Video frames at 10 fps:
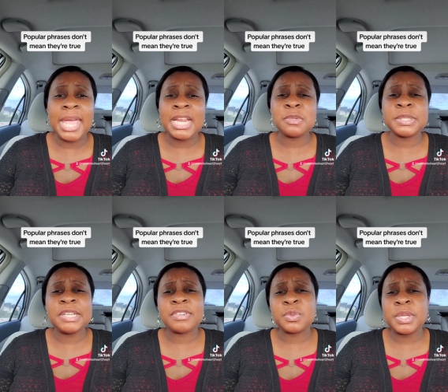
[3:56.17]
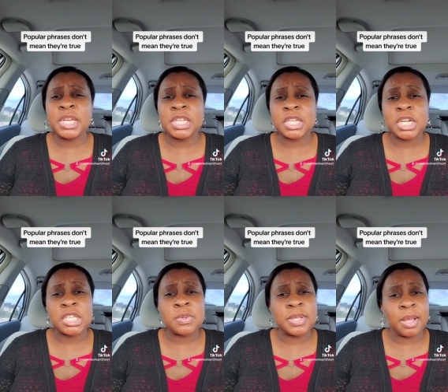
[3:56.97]
And as believers, we need to start
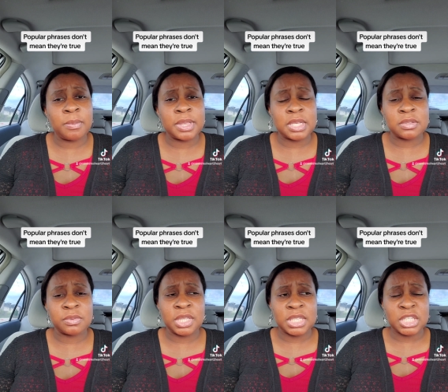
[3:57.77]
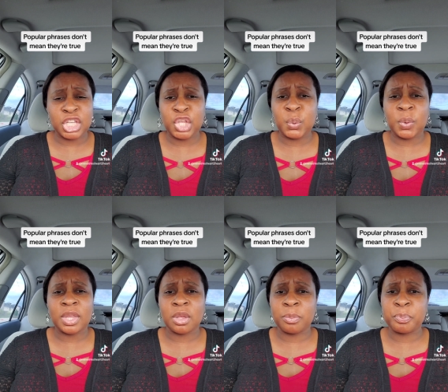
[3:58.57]
doing that with these these cute little